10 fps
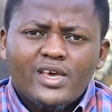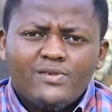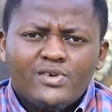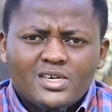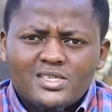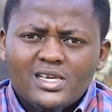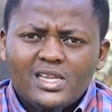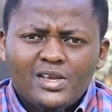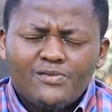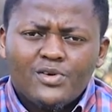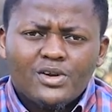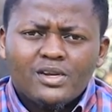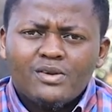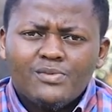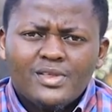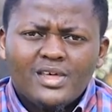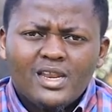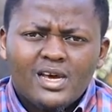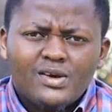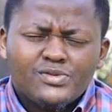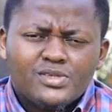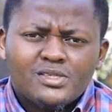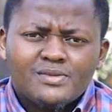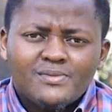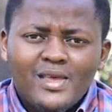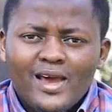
even as they live on with their lives.